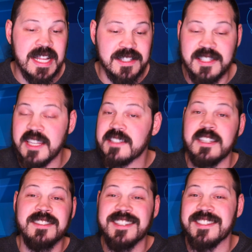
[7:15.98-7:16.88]
and at 6
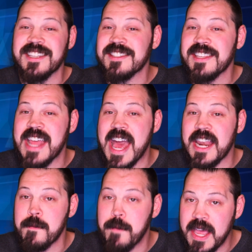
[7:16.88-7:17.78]
is the
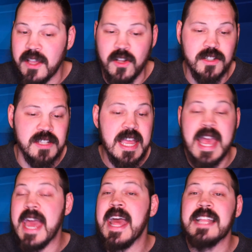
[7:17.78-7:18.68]
Cincinnati Bengals,
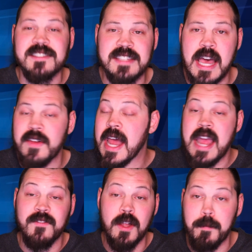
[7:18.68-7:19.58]
and at 7, I
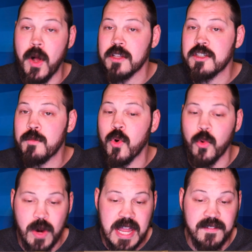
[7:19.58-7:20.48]
have the Baltimore
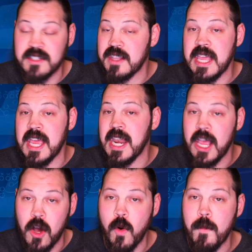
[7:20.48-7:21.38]
Ravens. They get
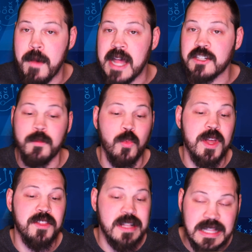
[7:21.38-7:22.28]
a home matchup
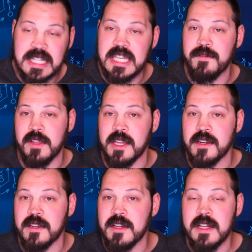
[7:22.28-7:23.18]
with
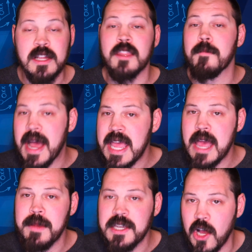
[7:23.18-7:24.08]
Cleveland. The
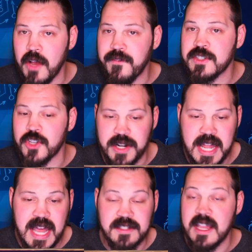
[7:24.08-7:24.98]
Miami Dolphins are
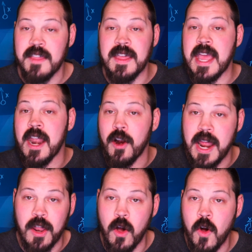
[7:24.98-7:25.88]
next. They are
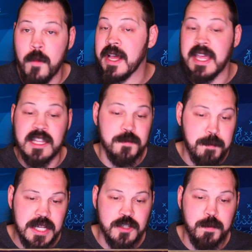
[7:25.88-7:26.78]
at home against
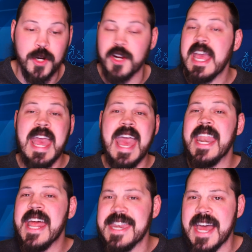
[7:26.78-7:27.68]
Pittsburgh.
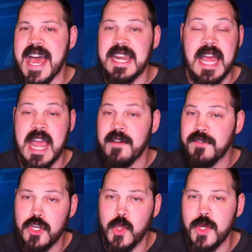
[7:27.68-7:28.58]
And at 9, I have
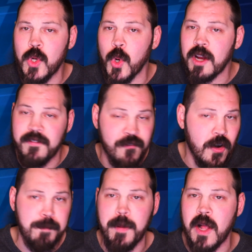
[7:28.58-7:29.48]
the New York
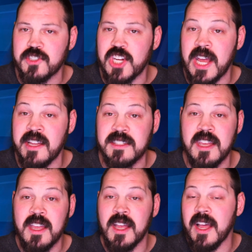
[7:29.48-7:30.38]
Football Giants
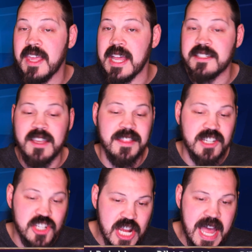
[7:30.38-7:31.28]
against the
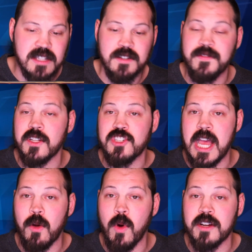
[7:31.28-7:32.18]
Jacksonville
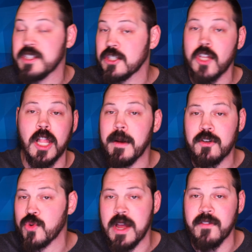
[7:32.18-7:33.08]
Jaguars. This is all
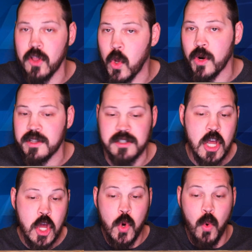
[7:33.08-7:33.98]
about Trevor Lawrence,
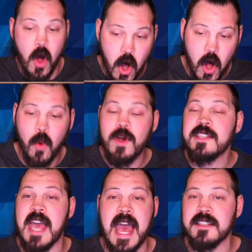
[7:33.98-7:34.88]
who
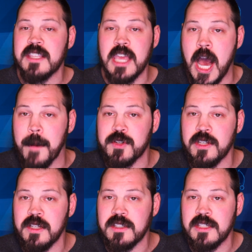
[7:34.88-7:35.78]
always has the
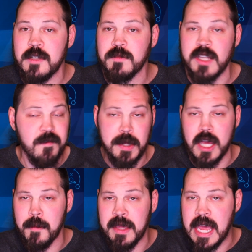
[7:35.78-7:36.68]
option, it seems, of
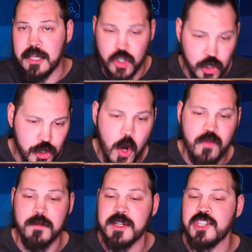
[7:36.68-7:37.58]
becoming a
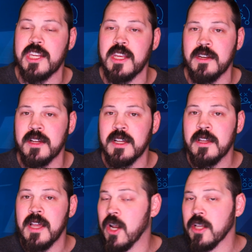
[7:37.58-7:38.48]
turnover machine.
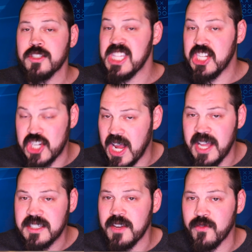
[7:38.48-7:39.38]
And also, the
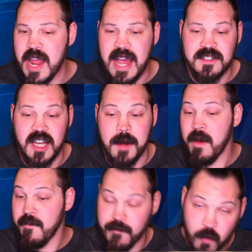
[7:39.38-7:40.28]
Giants have racked up
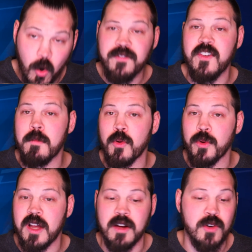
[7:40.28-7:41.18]
4 fumble
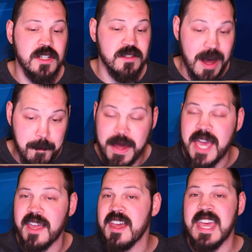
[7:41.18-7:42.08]
recoveries, a pick,